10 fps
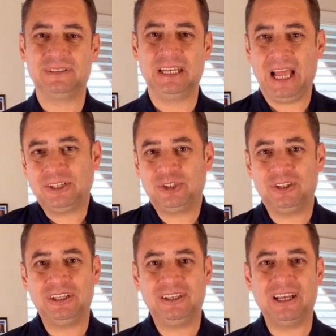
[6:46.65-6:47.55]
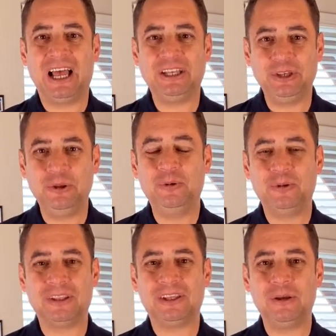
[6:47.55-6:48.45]
actually I knew
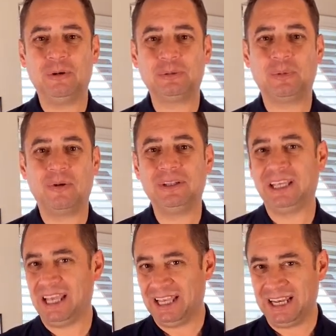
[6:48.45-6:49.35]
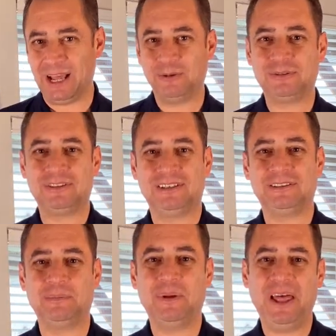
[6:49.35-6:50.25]
that he was probably hanging out in
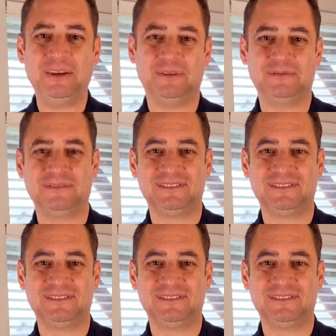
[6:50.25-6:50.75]
the patio.